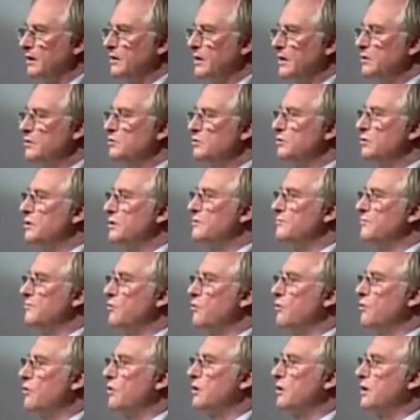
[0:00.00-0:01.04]
Then you do it
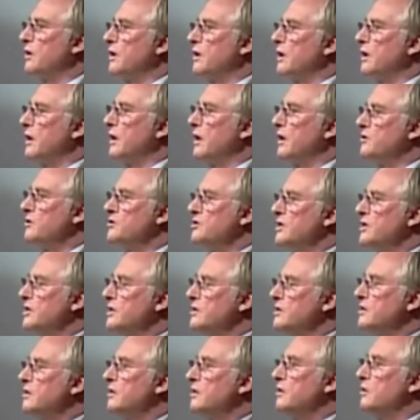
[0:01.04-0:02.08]
for a
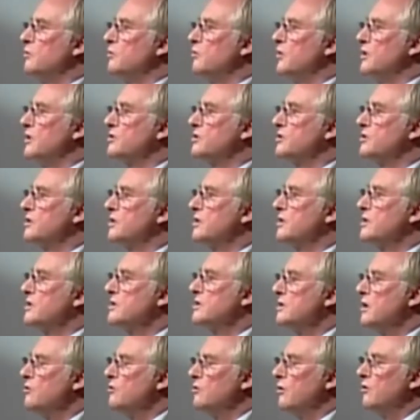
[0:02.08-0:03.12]
gene which
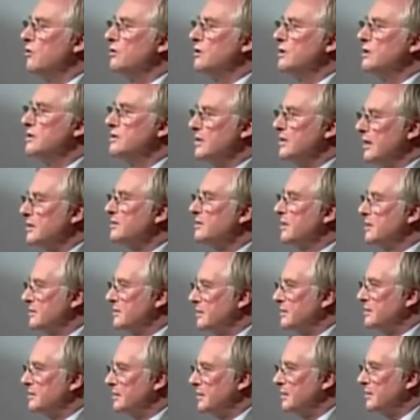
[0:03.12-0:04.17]
no longer does
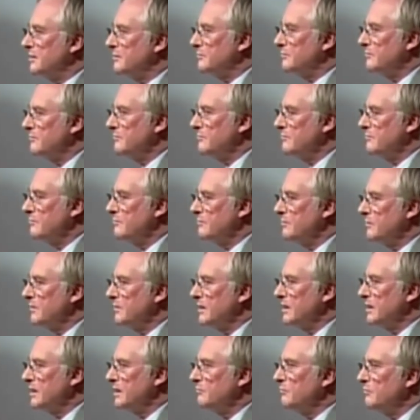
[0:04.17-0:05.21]
anything,
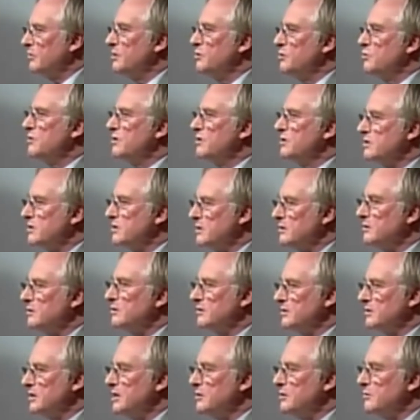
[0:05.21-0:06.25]
but you can still
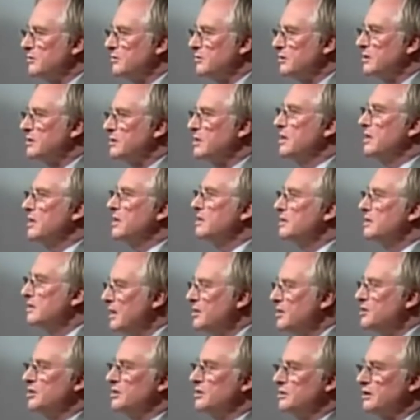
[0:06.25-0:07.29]
sequence it.
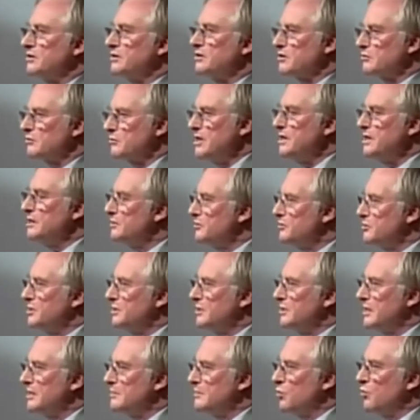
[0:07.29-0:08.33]
Nature doesn't read the
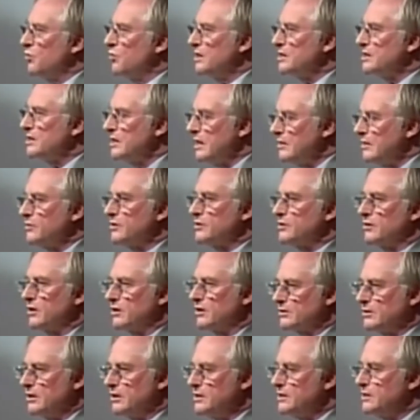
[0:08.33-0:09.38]
gene anymore. It's never
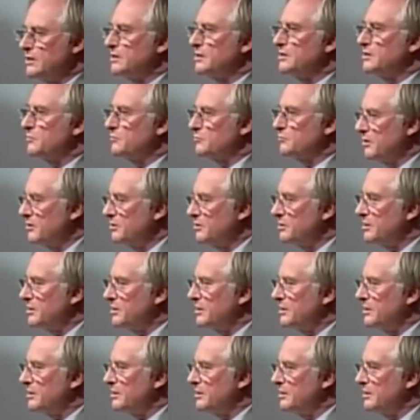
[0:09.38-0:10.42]
translated into
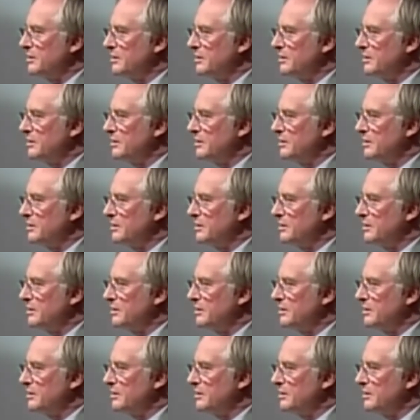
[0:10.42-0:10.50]
protein.